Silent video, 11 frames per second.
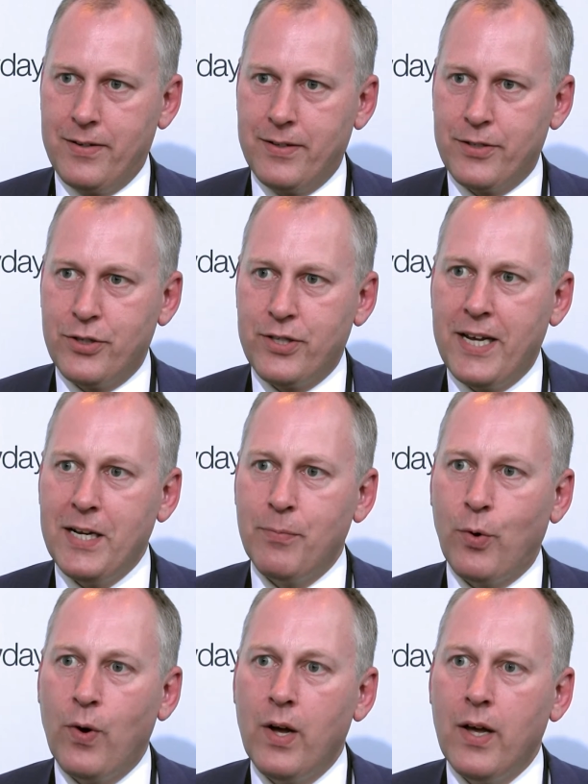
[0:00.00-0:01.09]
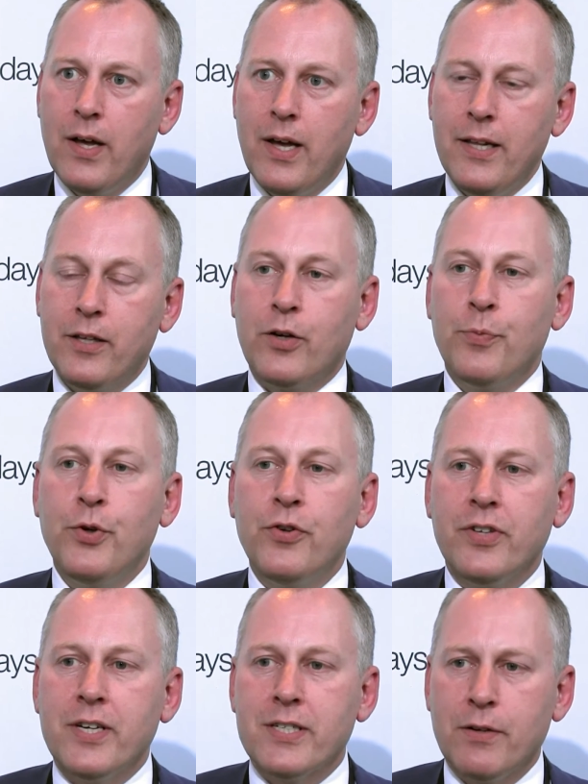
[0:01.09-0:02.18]
sustainable in the
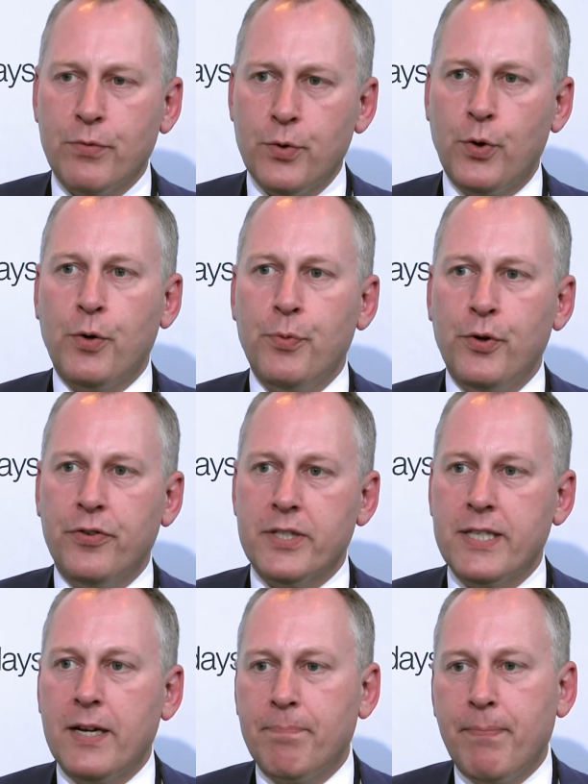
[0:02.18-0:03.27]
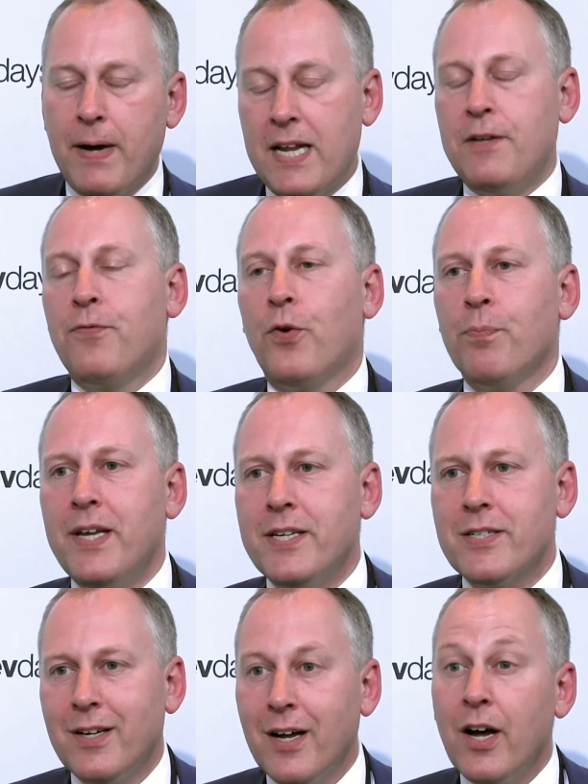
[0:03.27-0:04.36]
communities, in rural communities. That by default
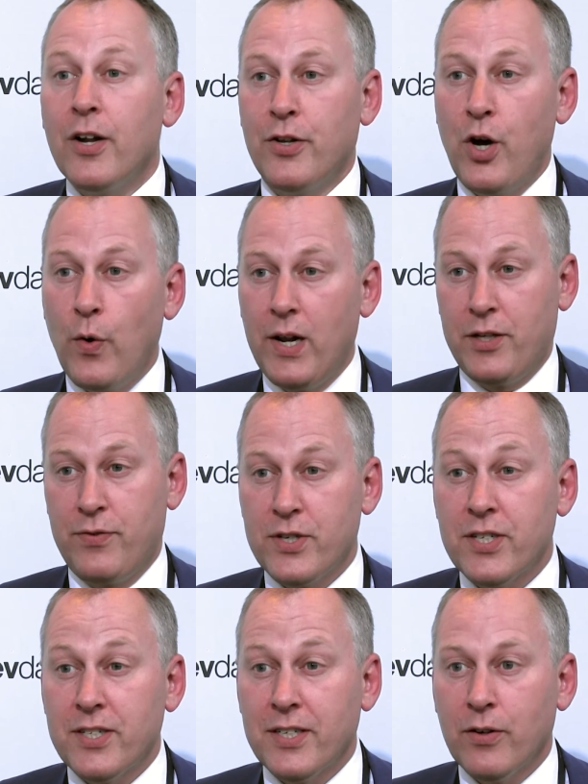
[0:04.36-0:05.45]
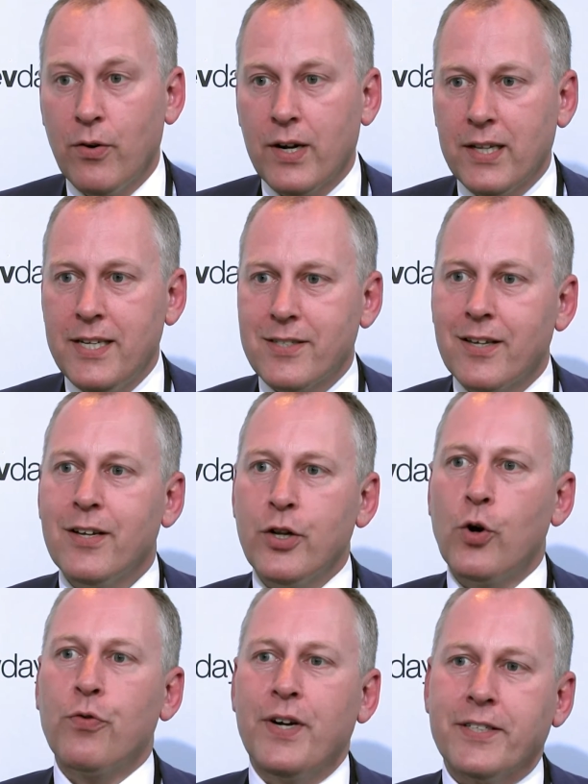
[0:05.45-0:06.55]
means no electricity, or at least
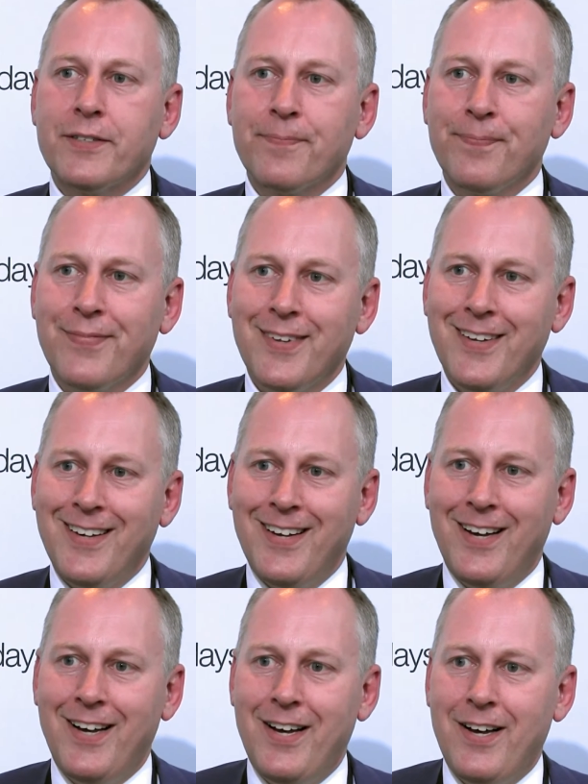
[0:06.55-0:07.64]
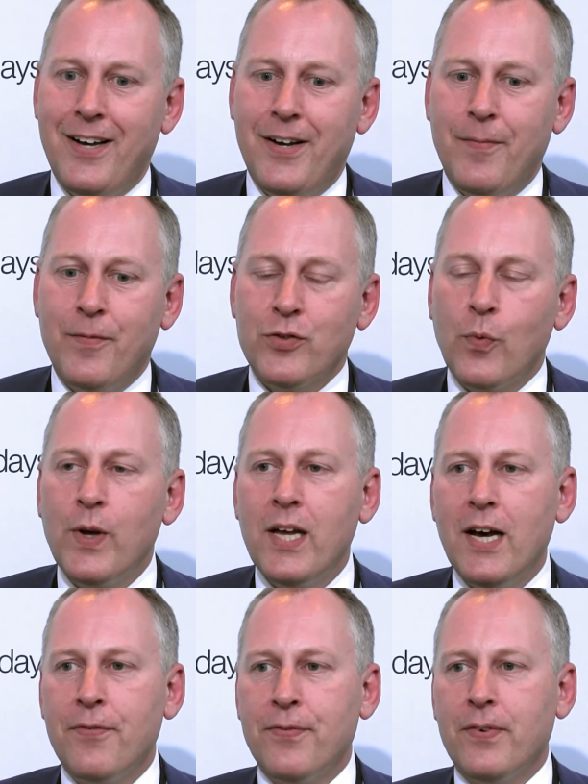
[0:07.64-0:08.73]
no grid. So we
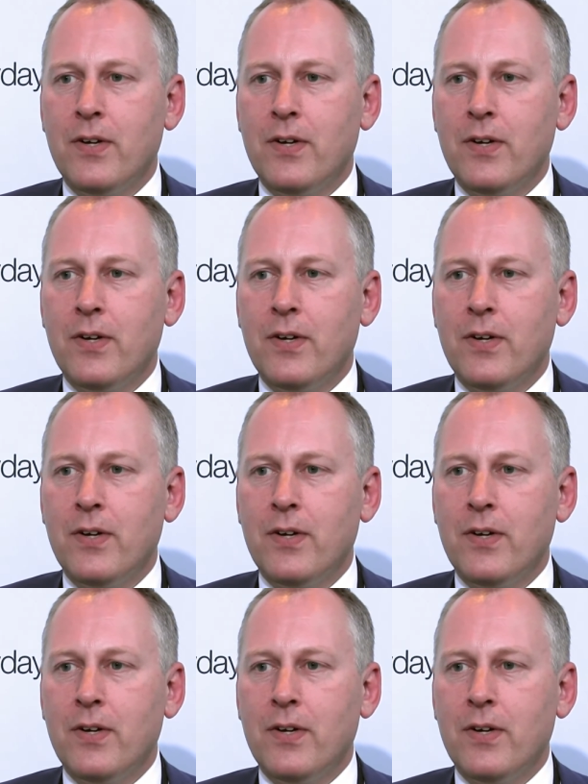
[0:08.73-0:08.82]
have